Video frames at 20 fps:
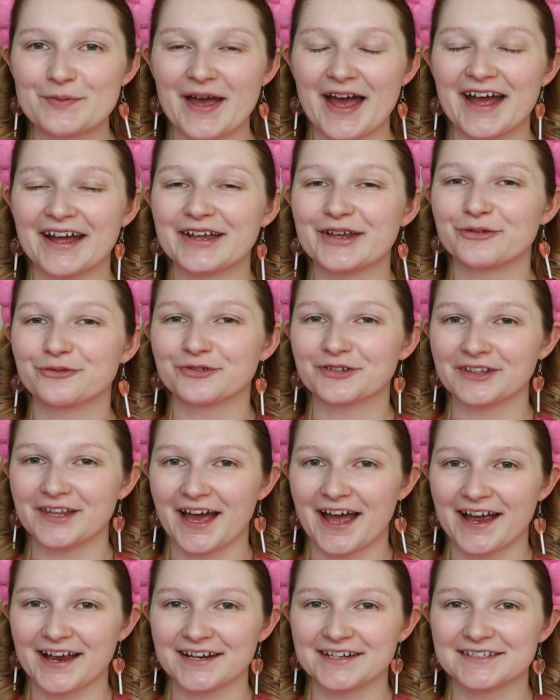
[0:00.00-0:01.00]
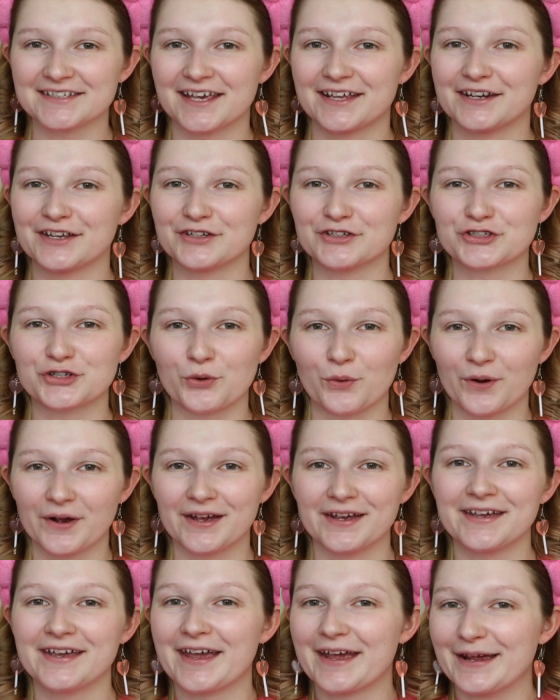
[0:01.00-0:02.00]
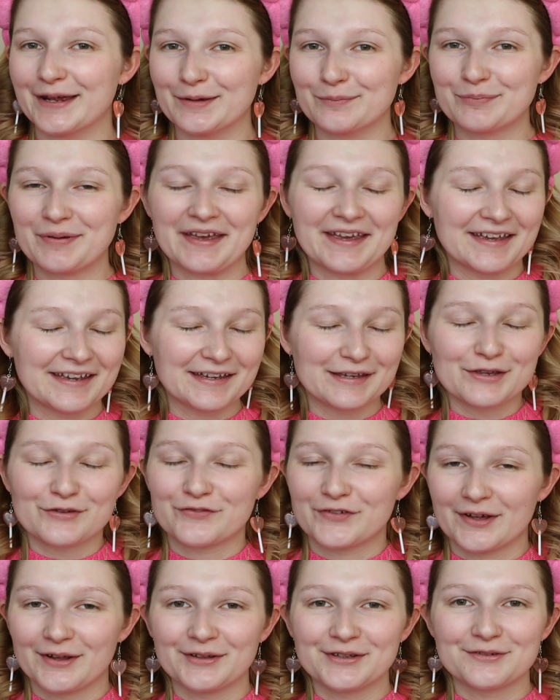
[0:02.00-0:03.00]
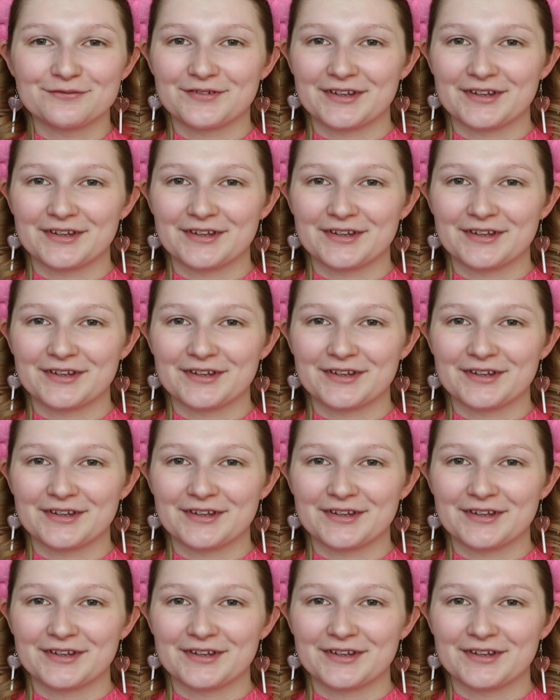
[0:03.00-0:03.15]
back, relax, and enjoy a pink-filled